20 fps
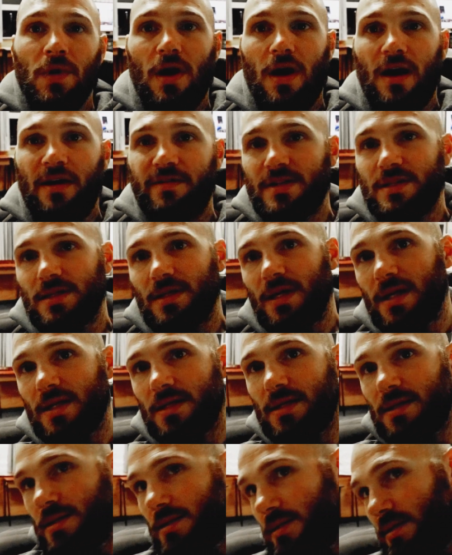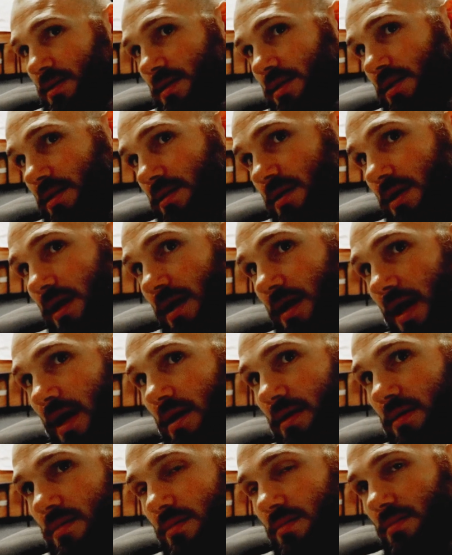Obviously, it's still dark
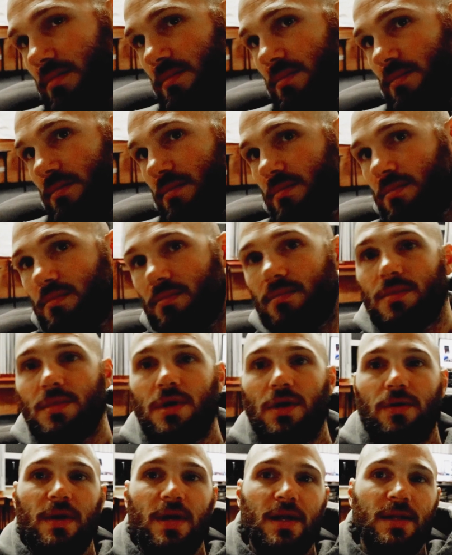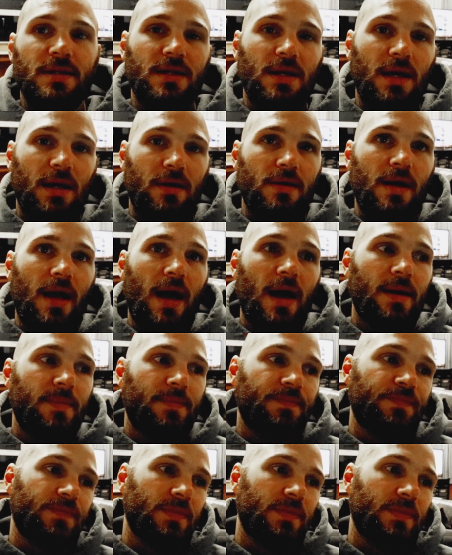out, no kids here yet.